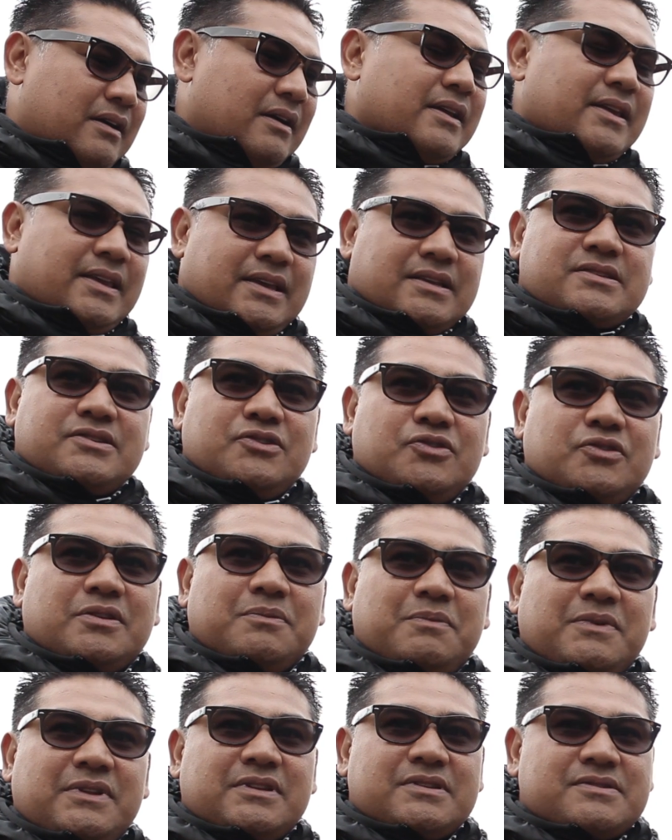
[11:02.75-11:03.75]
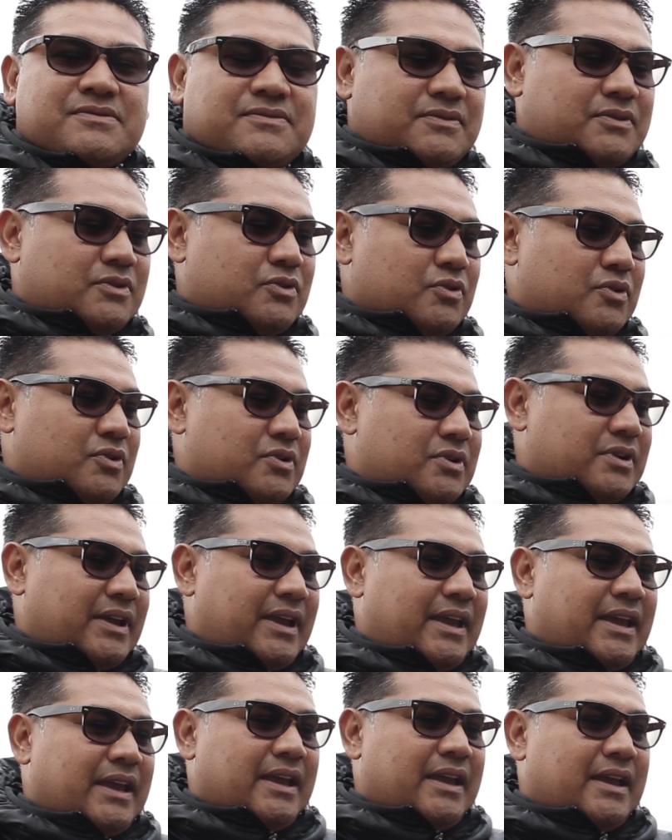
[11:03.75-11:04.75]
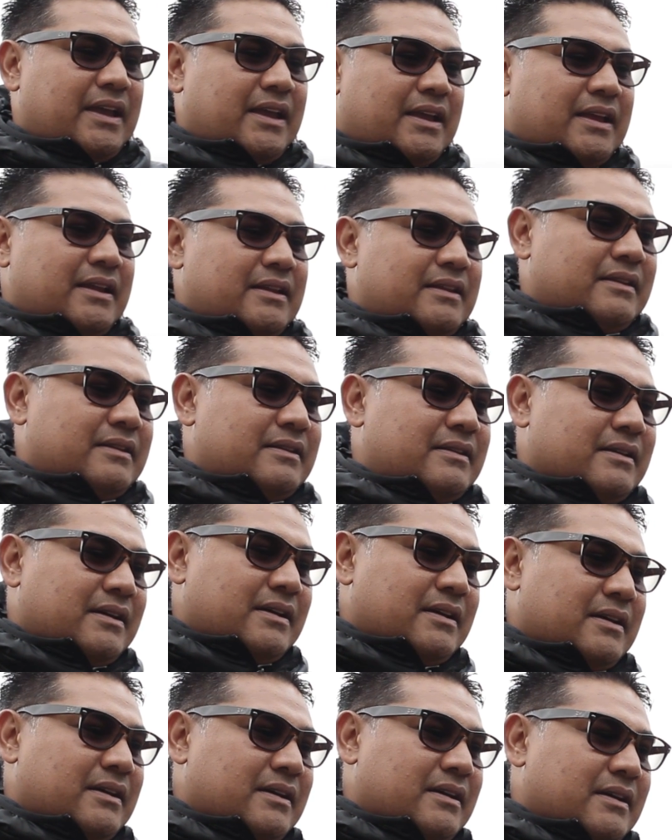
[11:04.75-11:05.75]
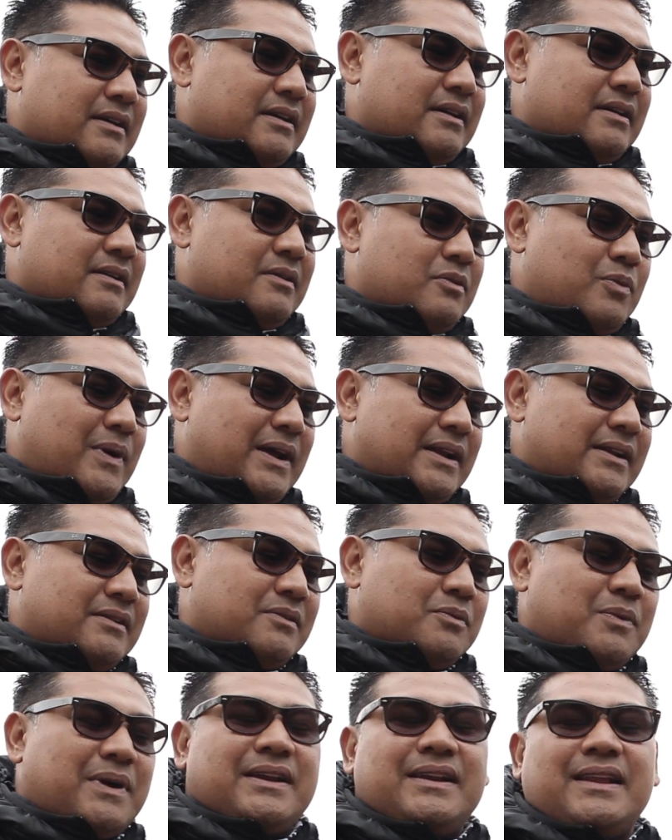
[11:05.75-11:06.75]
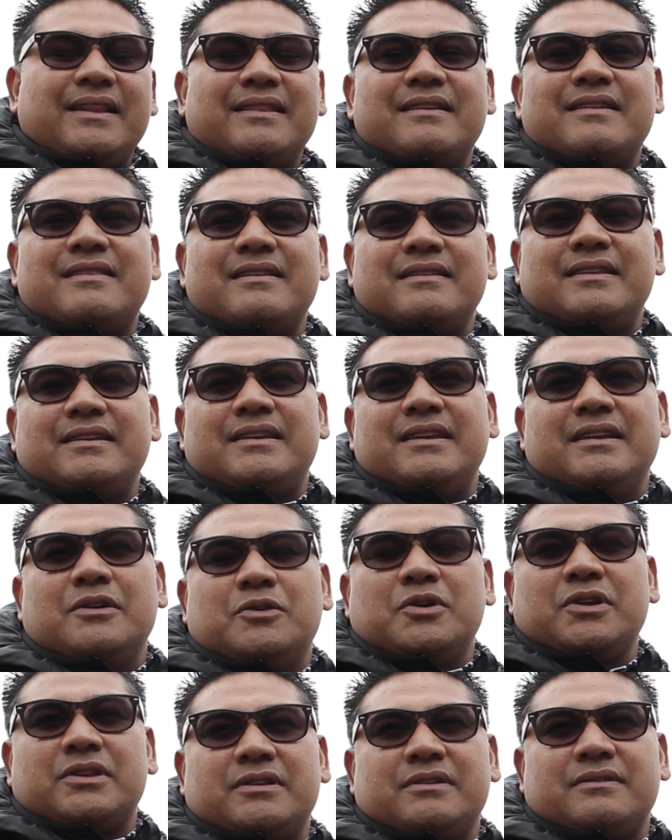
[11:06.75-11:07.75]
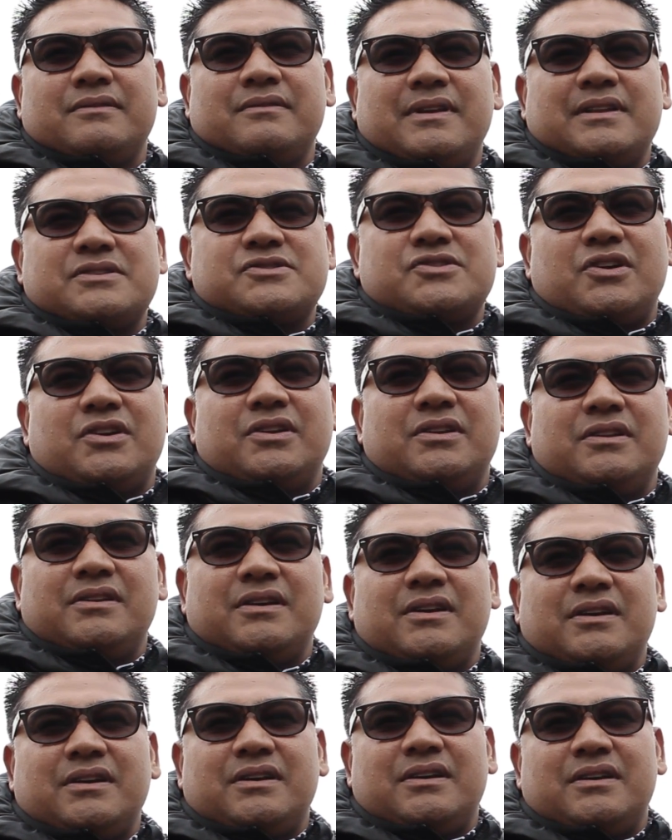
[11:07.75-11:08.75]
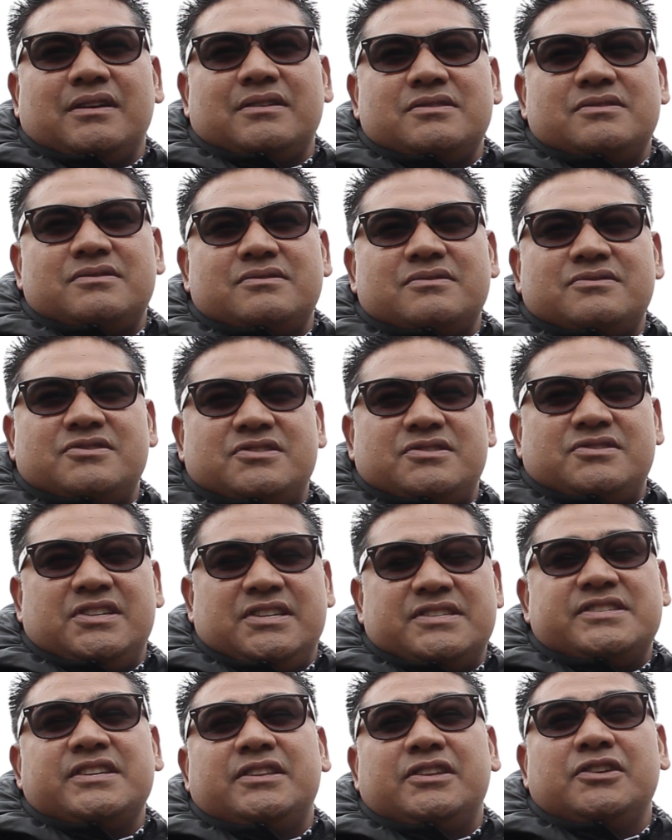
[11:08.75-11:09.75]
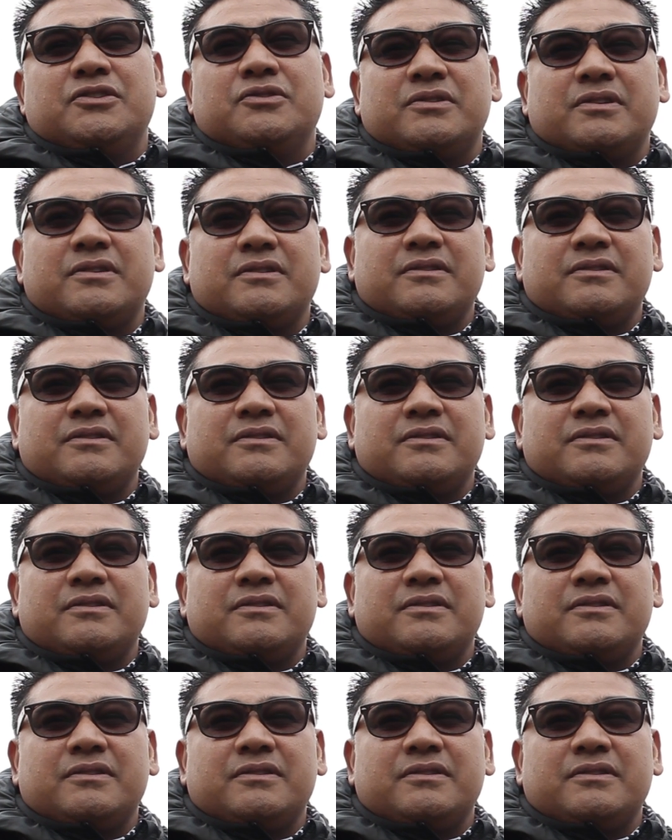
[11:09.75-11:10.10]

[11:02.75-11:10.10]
Yes, Newton meters of torque and 130 kilowatt. It's on GC tuned.